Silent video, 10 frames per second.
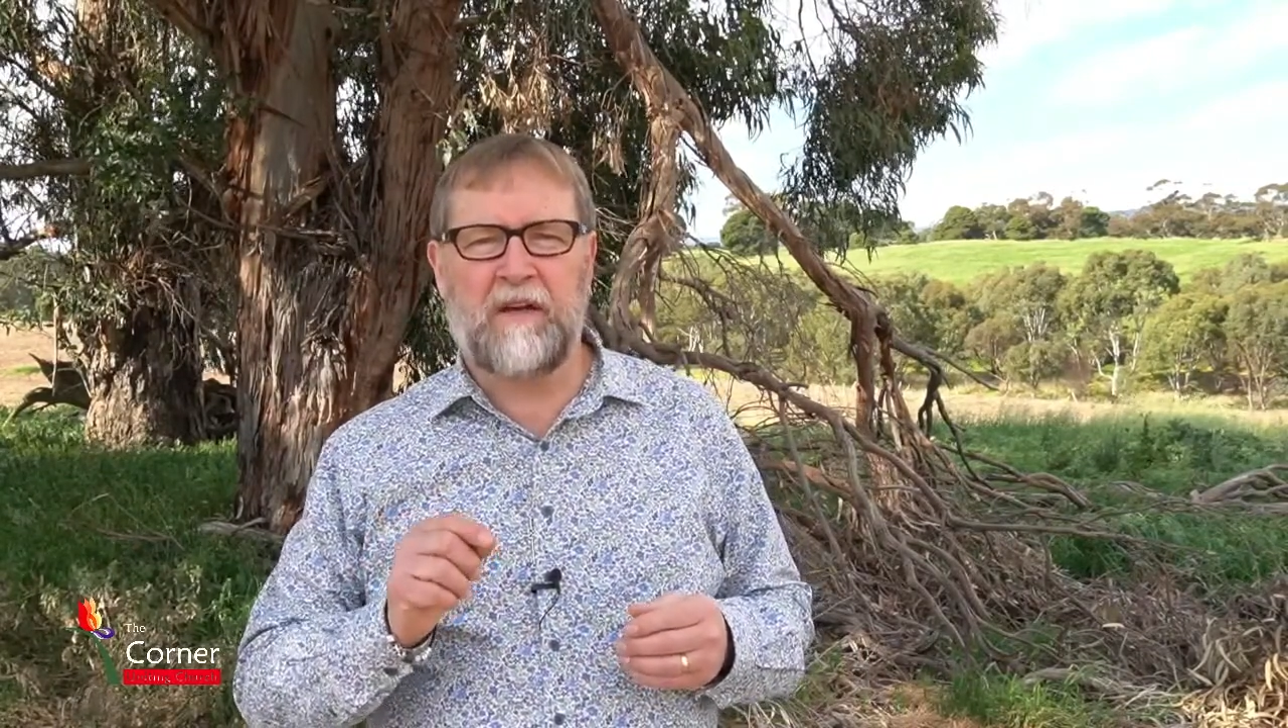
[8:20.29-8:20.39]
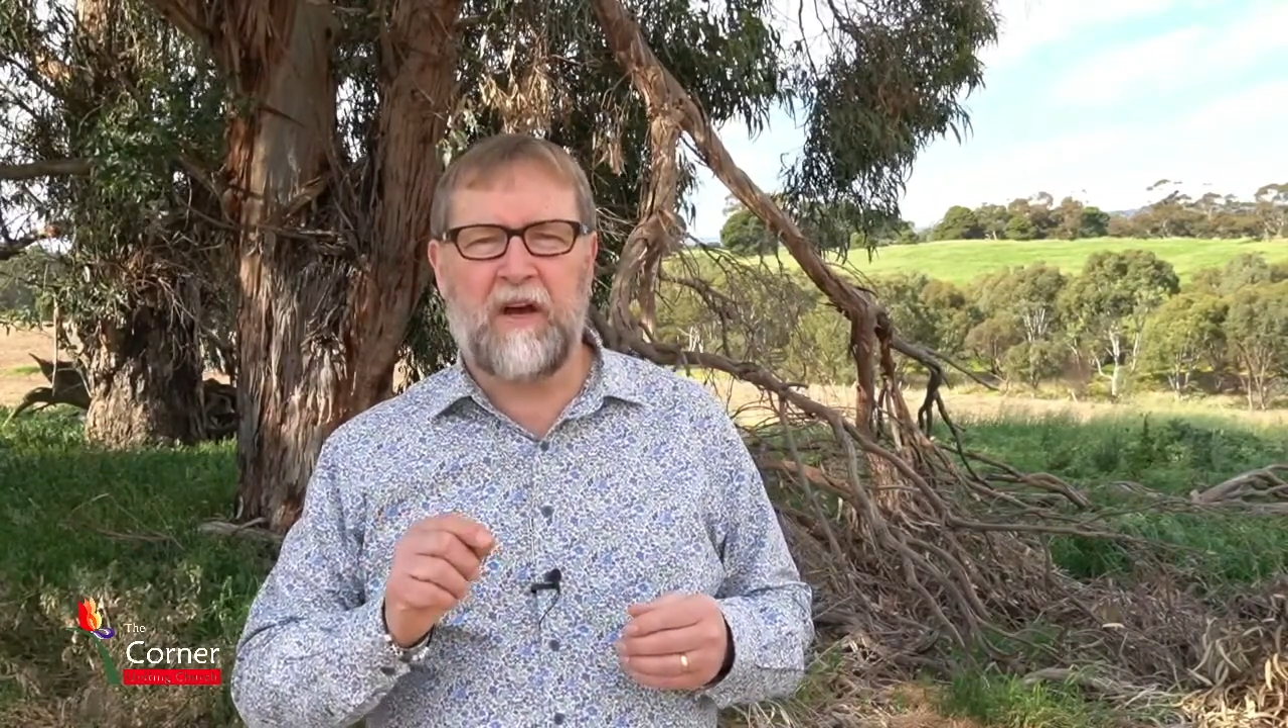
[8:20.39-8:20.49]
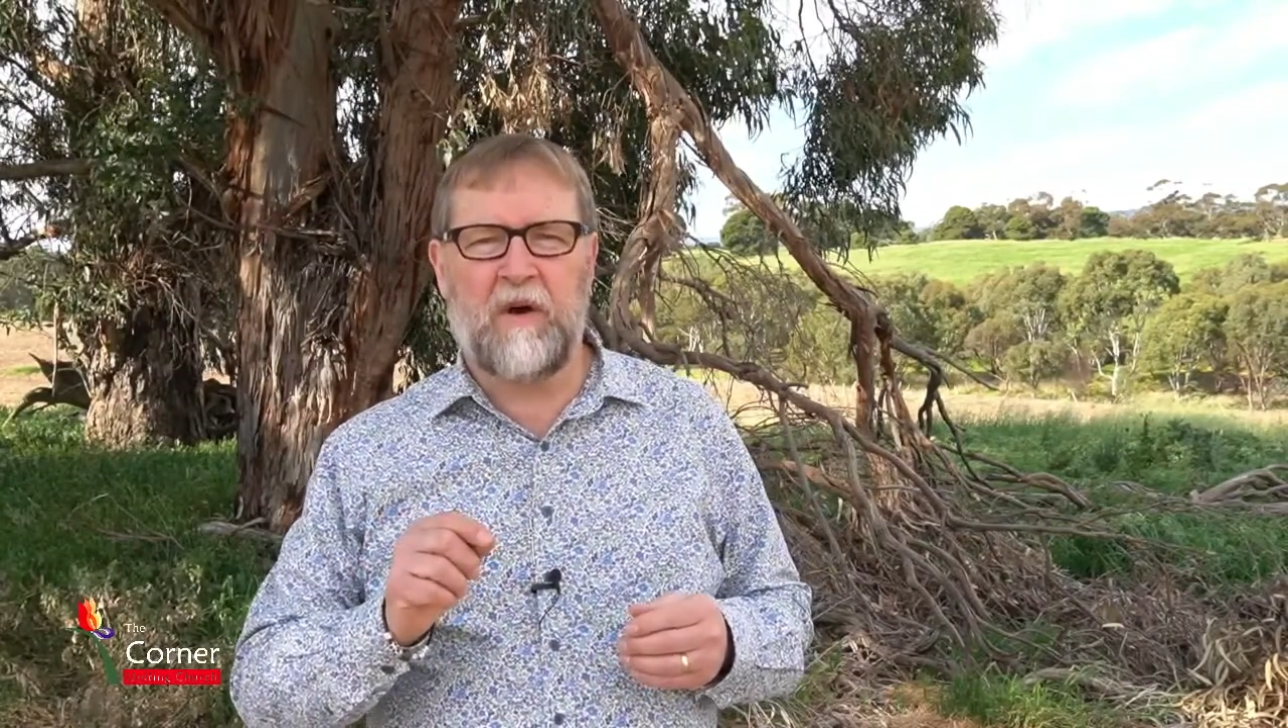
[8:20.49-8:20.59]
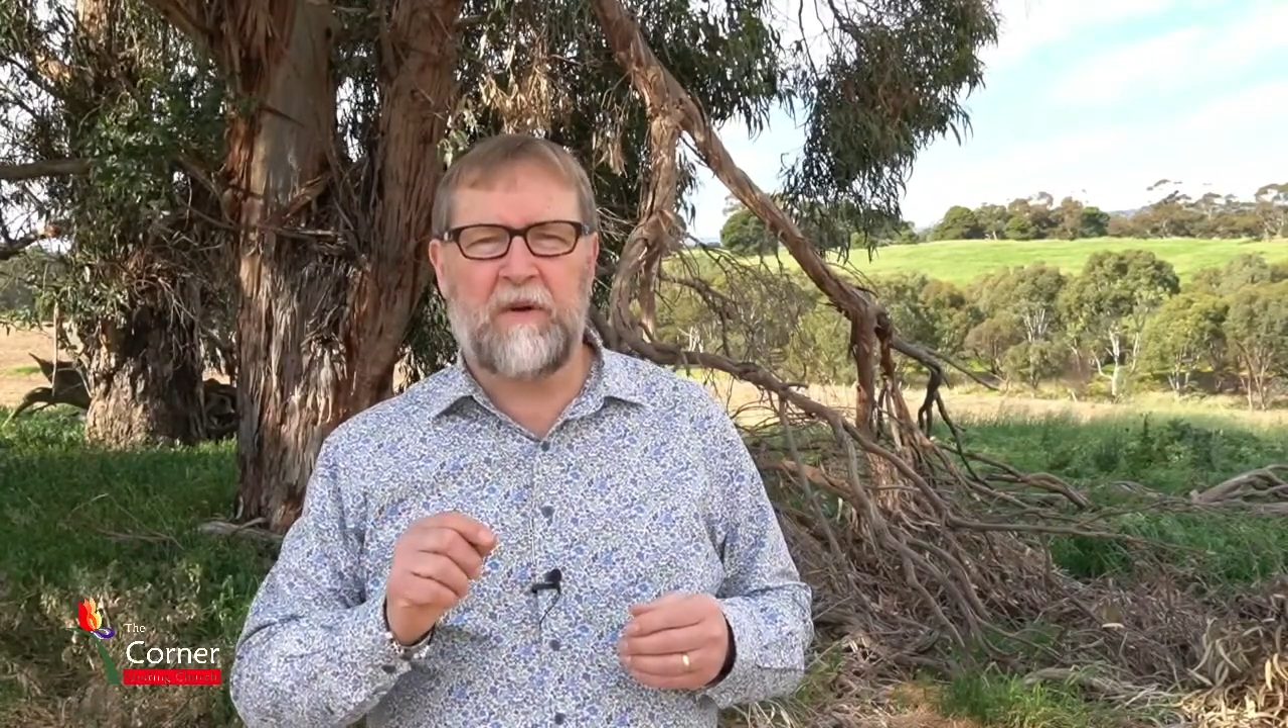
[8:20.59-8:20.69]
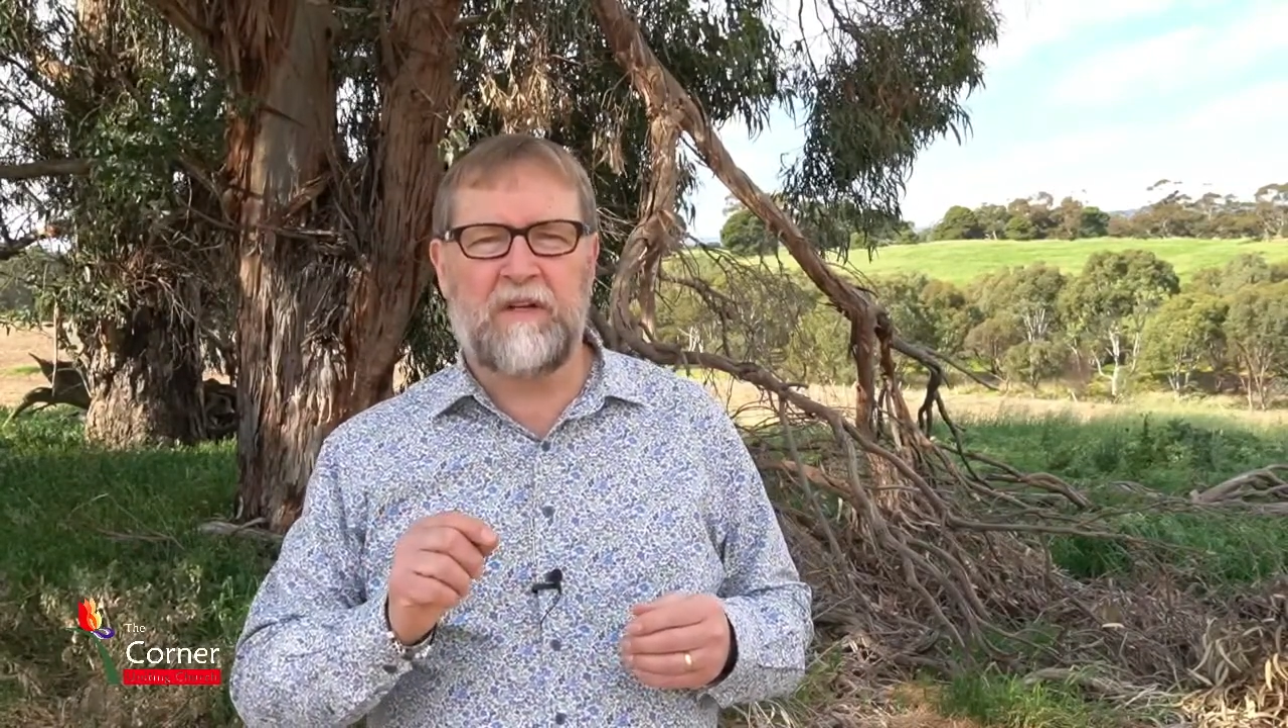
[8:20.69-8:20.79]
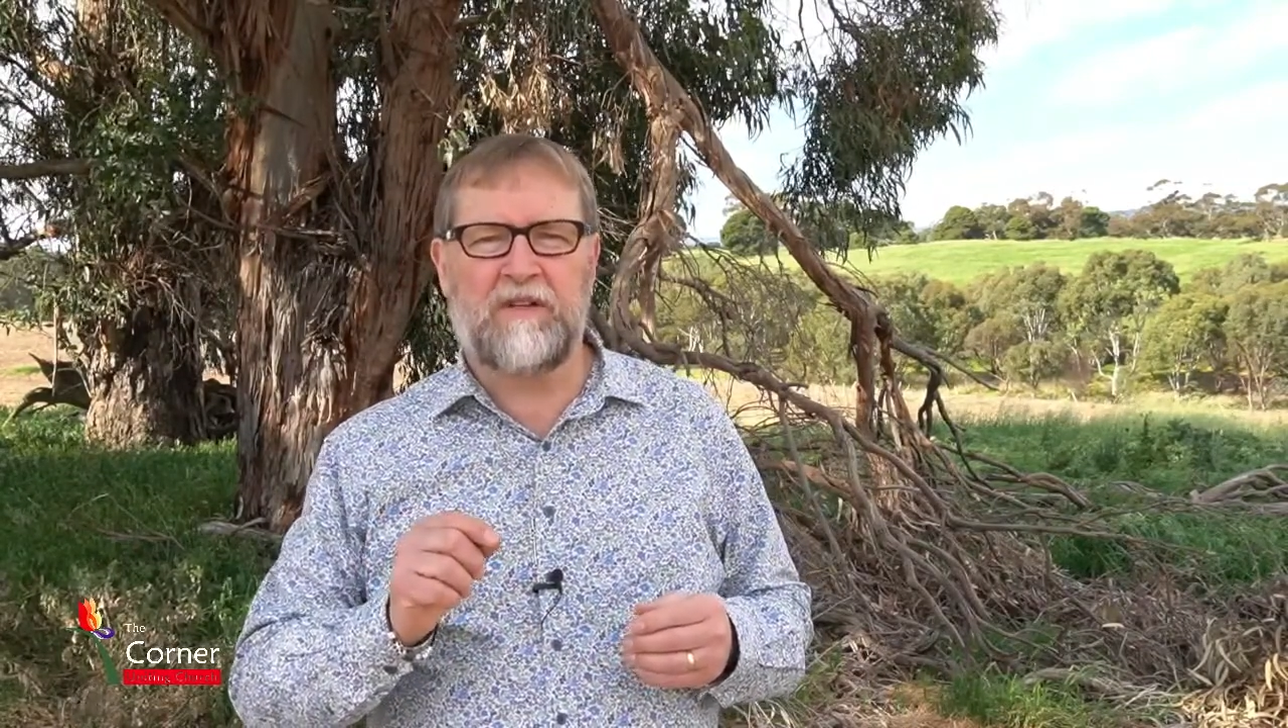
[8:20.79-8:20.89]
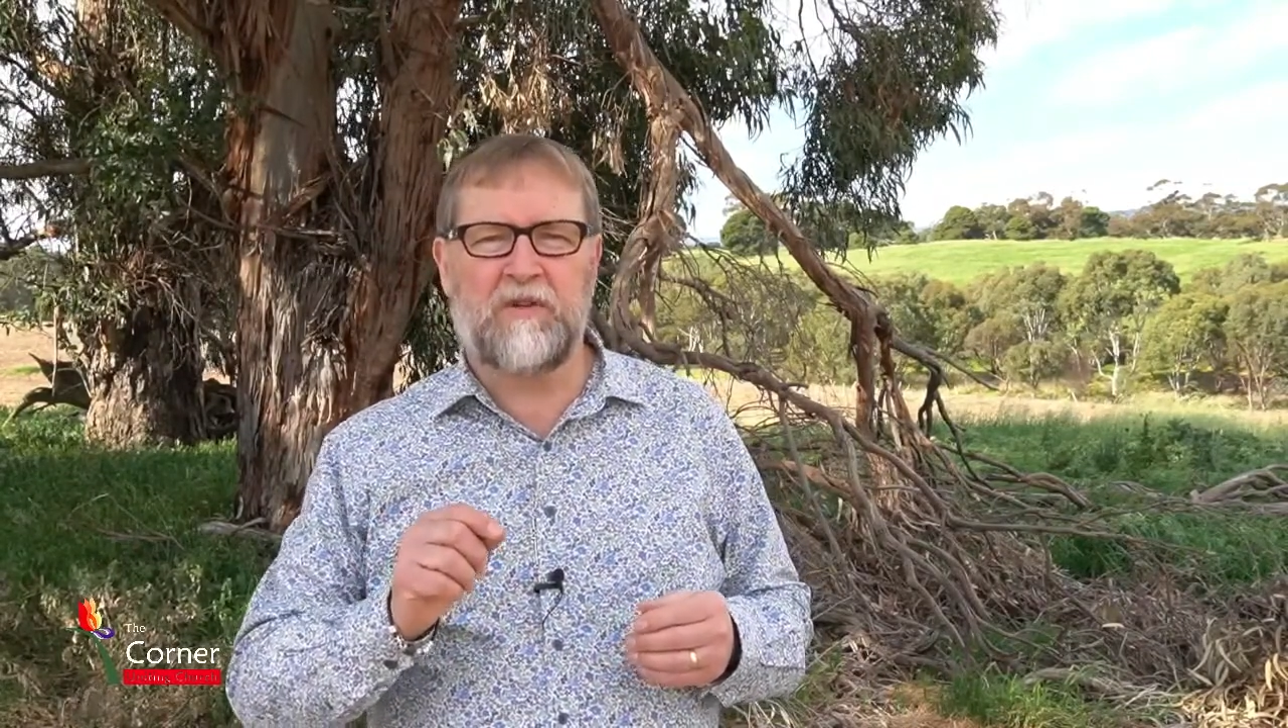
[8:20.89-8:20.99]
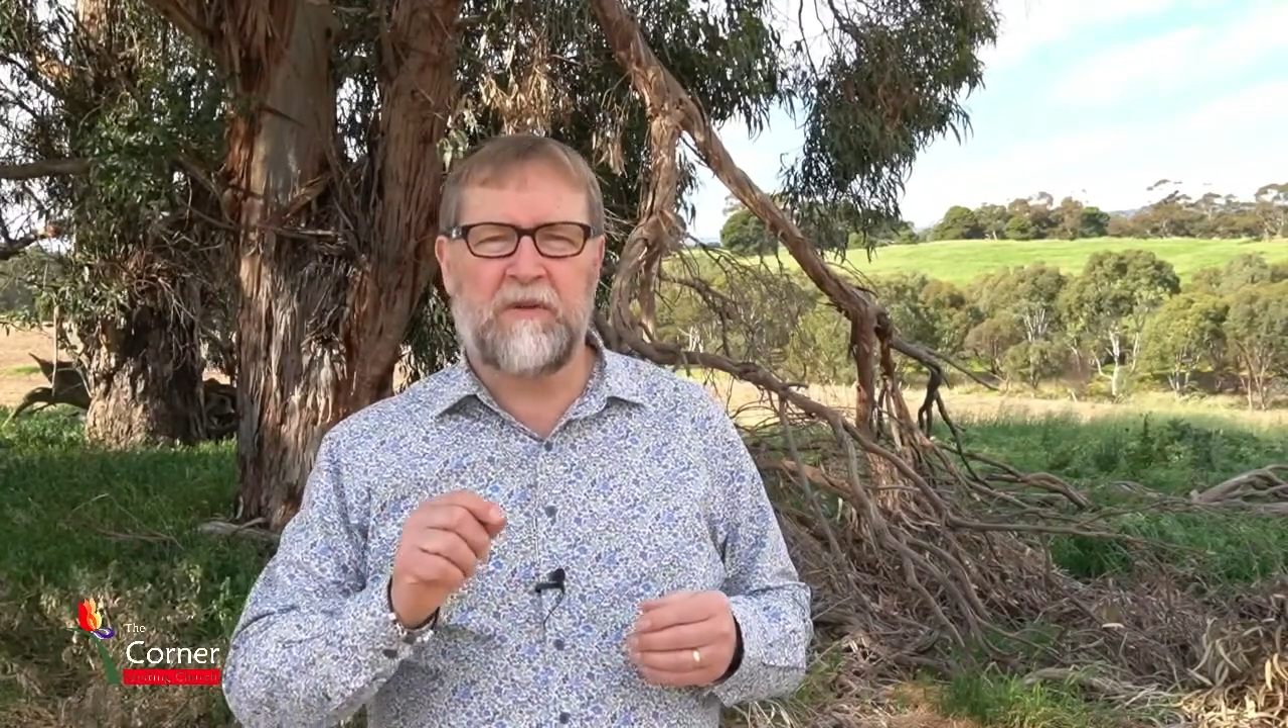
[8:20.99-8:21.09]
to go into